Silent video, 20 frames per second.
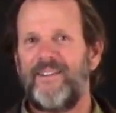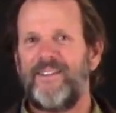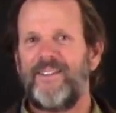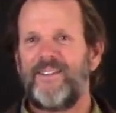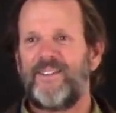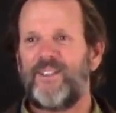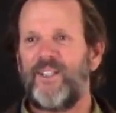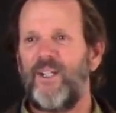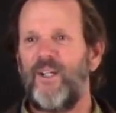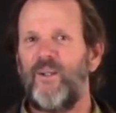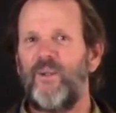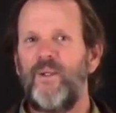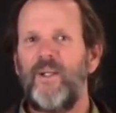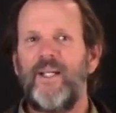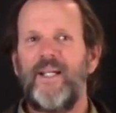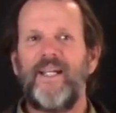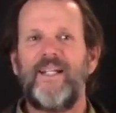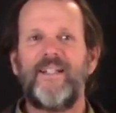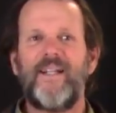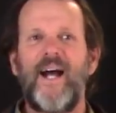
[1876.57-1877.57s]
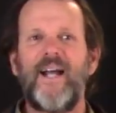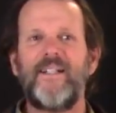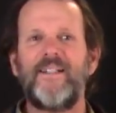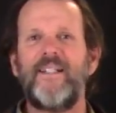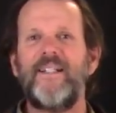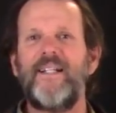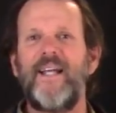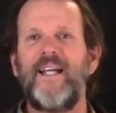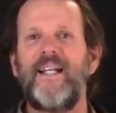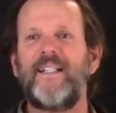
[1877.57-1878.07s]
So in
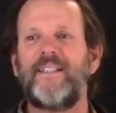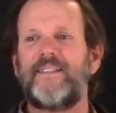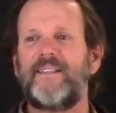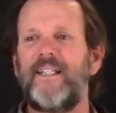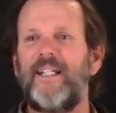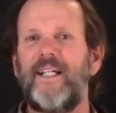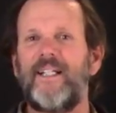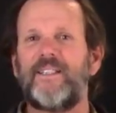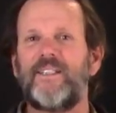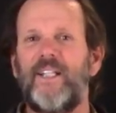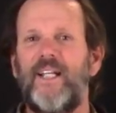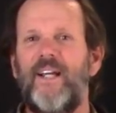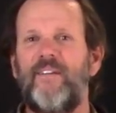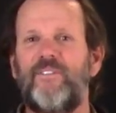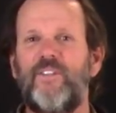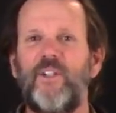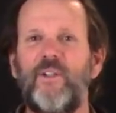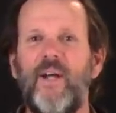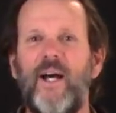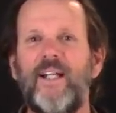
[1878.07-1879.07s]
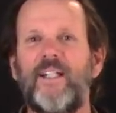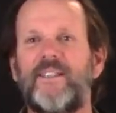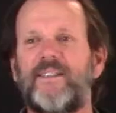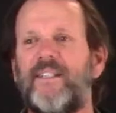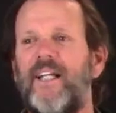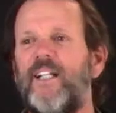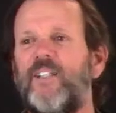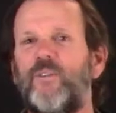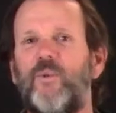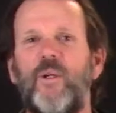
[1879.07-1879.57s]
1986, if the United
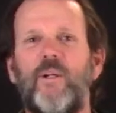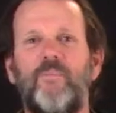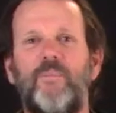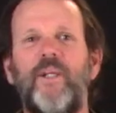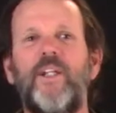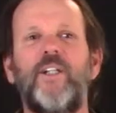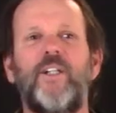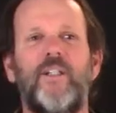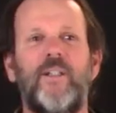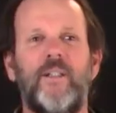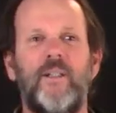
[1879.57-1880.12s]
States would have been